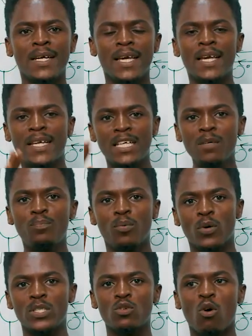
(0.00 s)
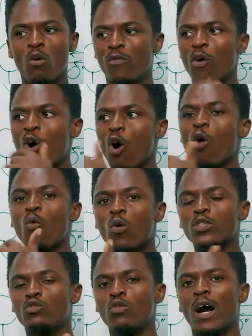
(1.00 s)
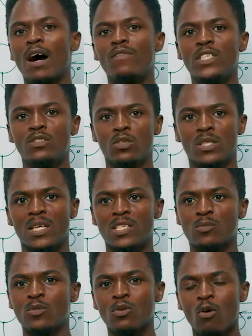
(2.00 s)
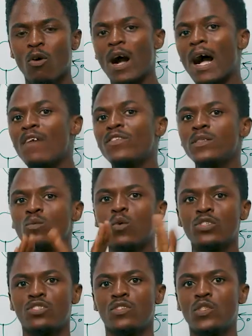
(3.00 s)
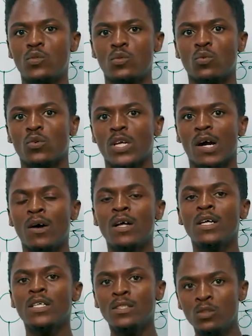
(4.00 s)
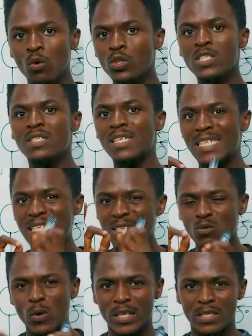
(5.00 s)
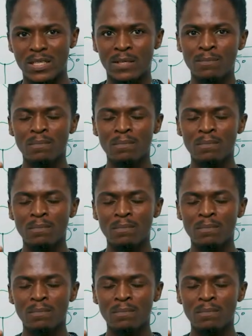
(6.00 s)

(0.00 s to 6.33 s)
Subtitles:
a key point of all what you have in your textbook or having watched this tutorial, note the keywords,